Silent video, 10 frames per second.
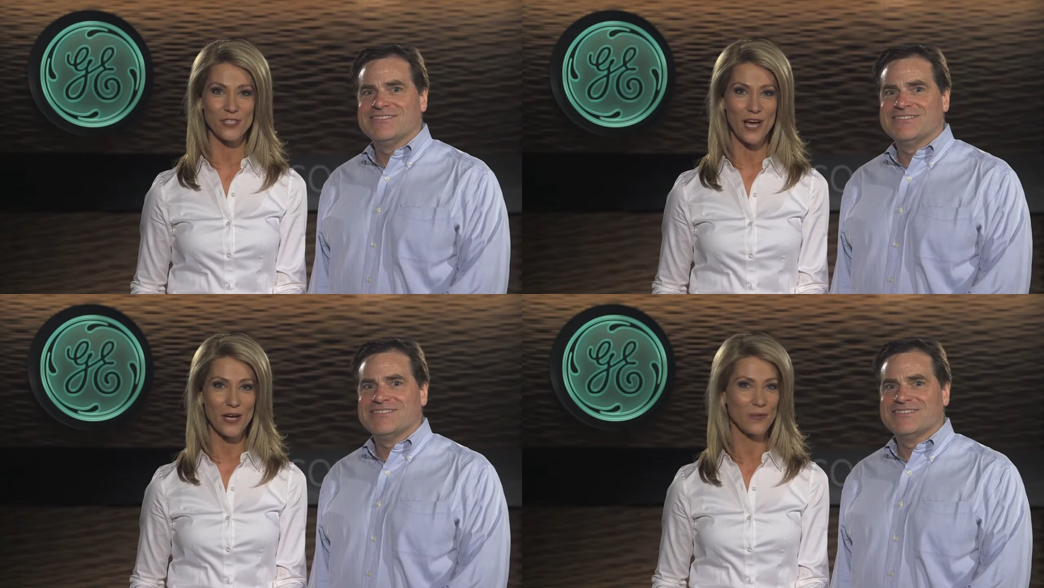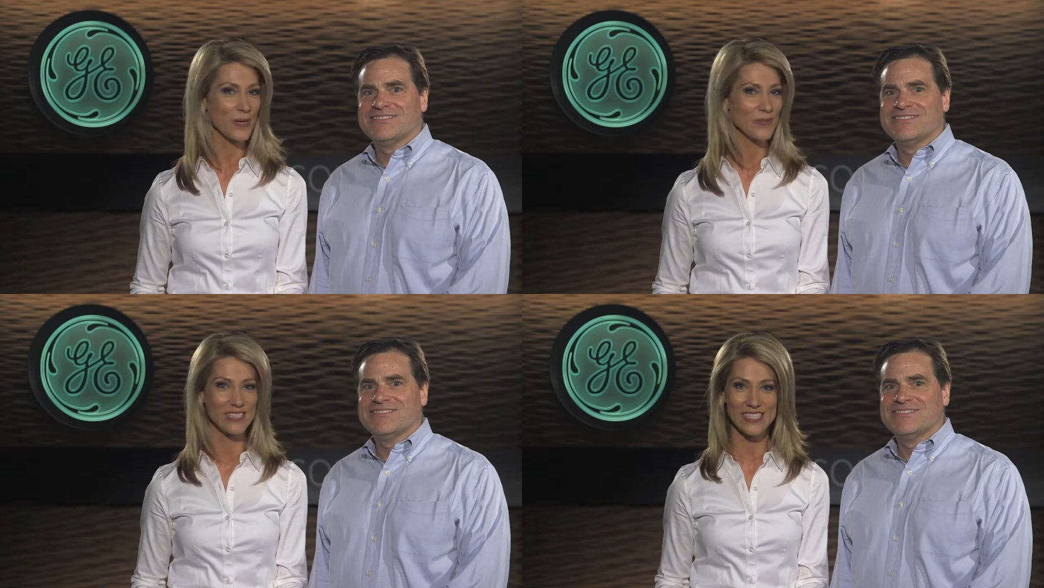Speaker 1: Track. We
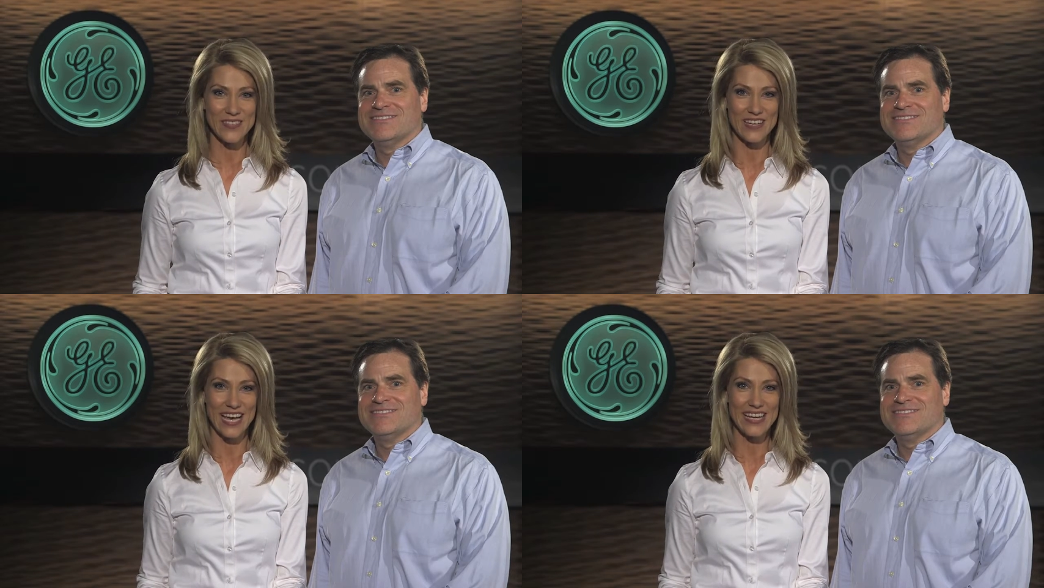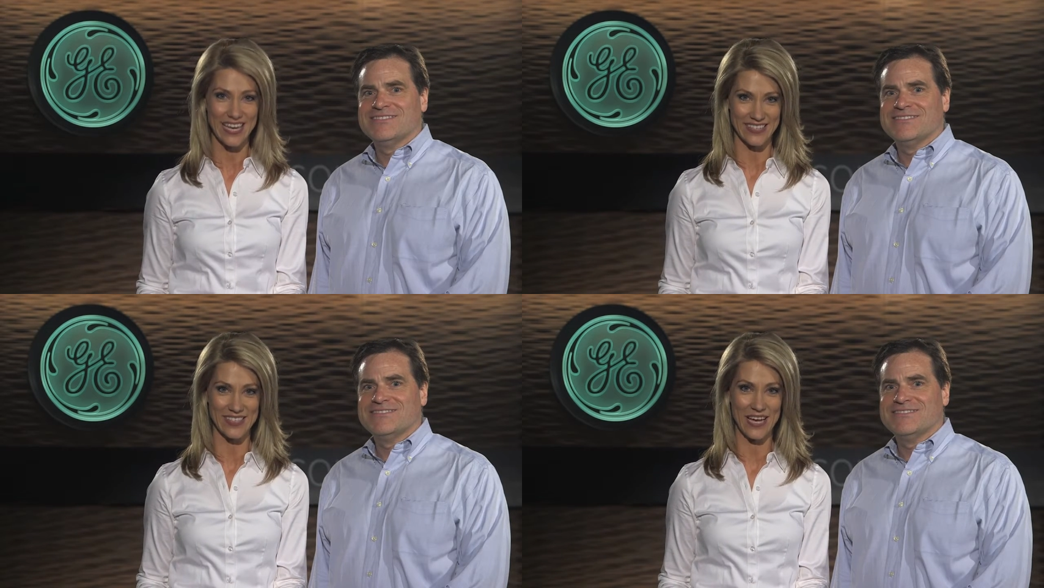will see you again
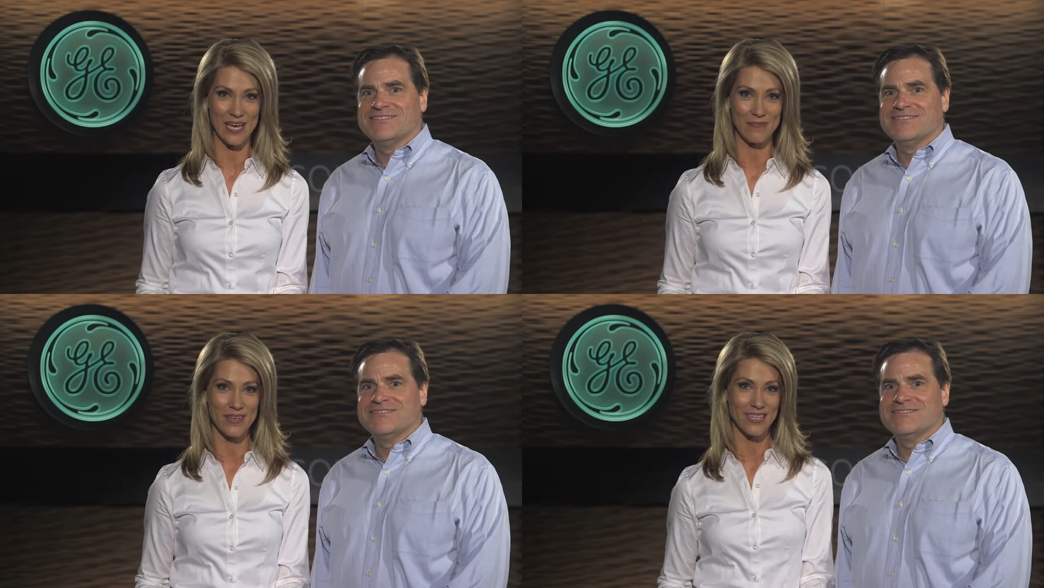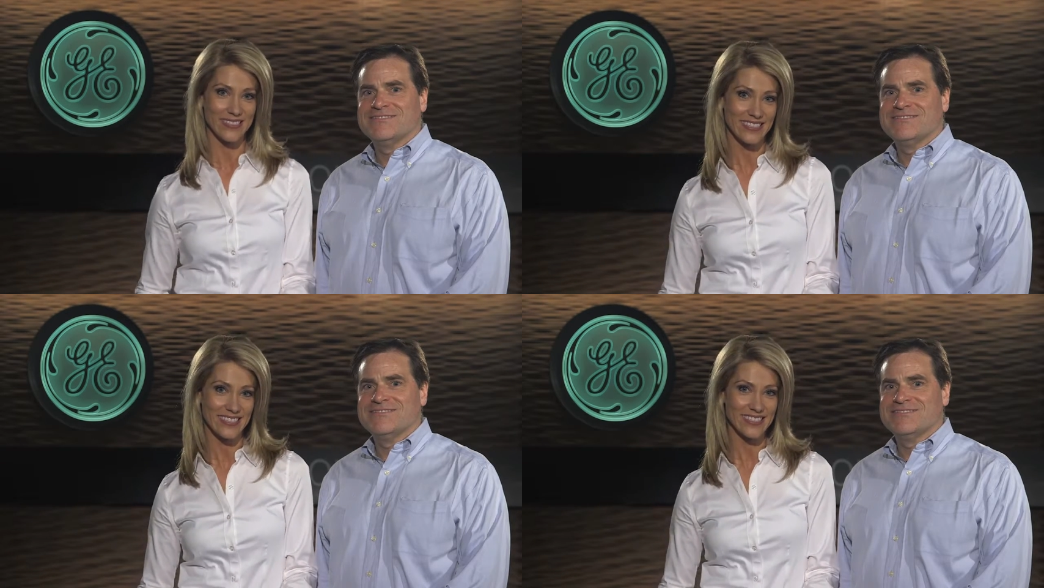next time.
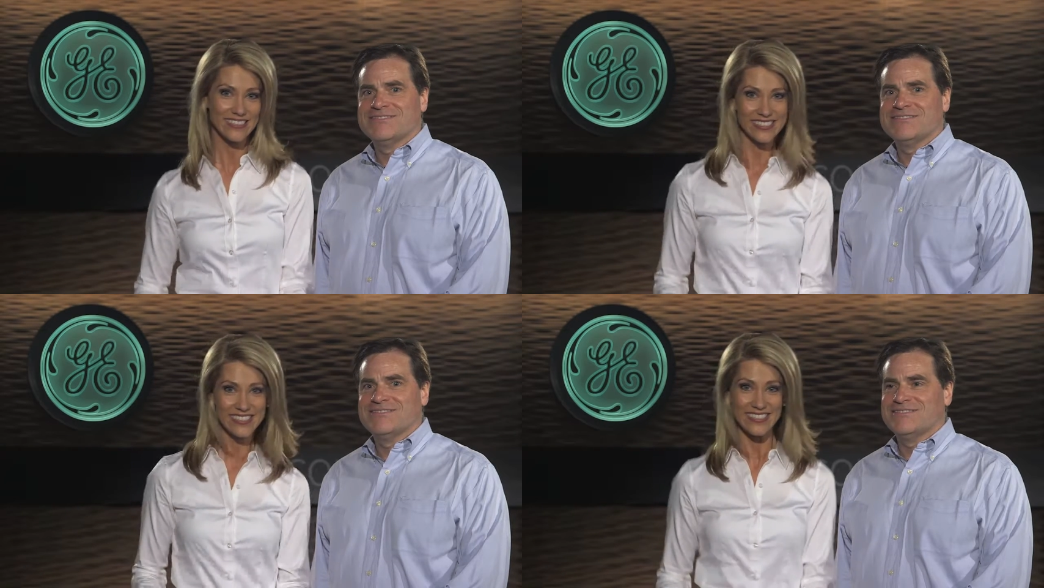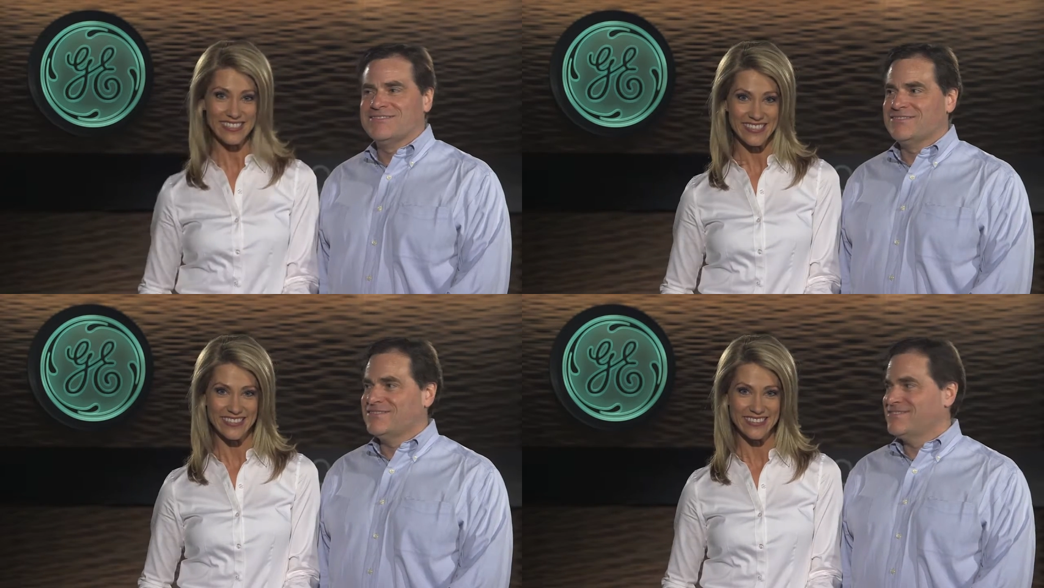Dun, dun,
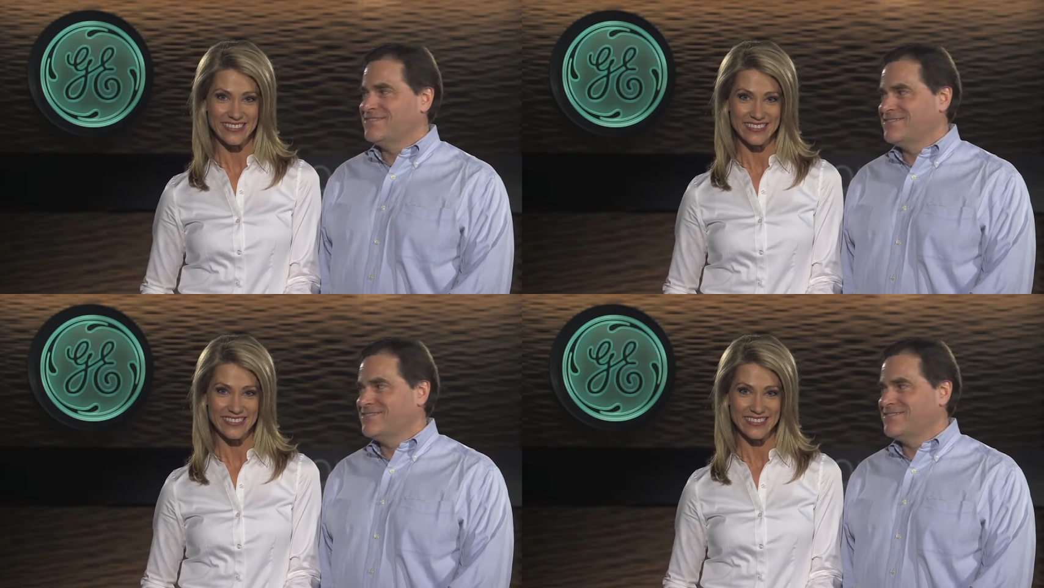dun.